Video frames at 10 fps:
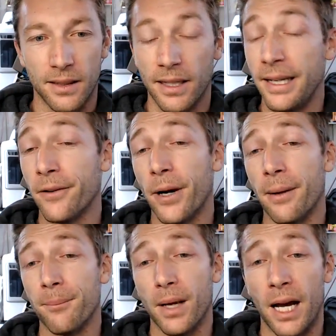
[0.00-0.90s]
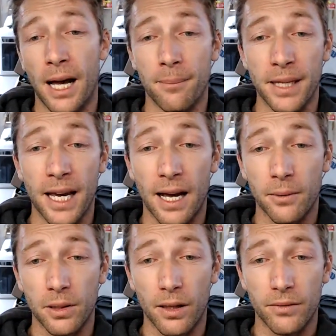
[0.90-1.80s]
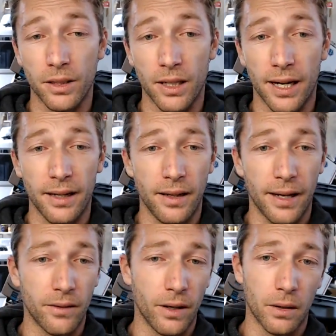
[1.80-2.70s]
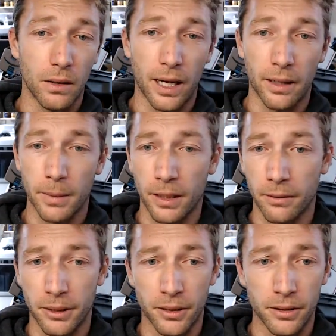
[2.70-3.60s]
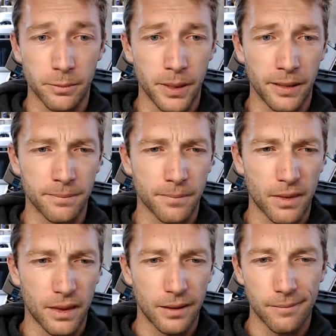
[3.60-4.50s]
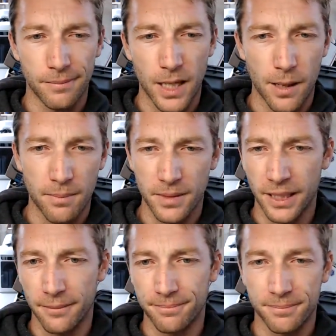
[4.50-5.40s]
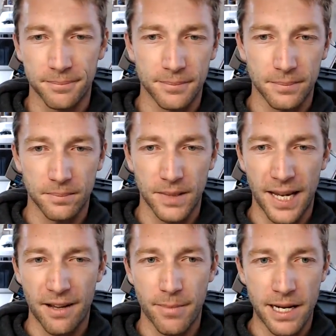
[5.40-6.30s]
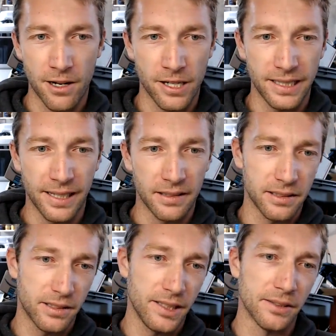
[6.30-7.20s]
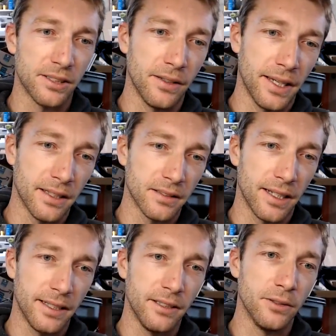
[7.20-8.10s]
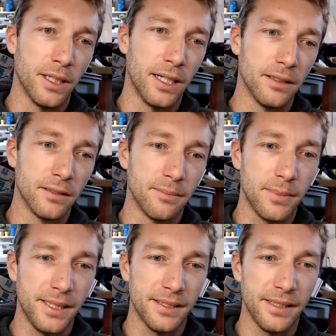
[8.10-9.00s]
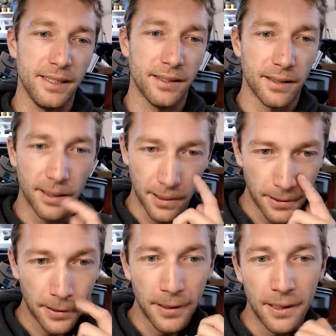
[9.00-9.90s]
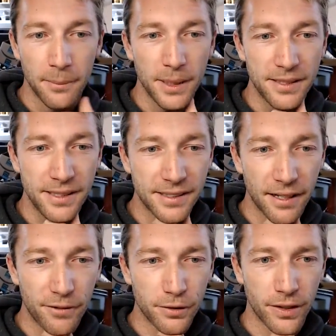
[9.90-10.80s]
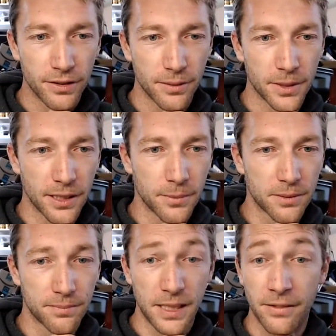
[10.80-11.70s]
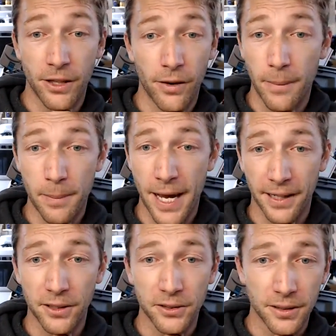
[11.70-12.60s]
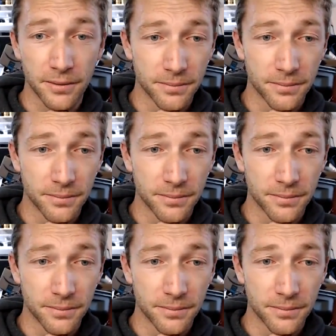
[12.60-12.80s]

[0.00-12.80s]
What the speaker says: Either way, yeah, I would love to. I don't know a lot about computers, but you know, I have my nerdy tendencies, so yes, I do. PC stuff is fun sometimes, even though I'm a Mac user.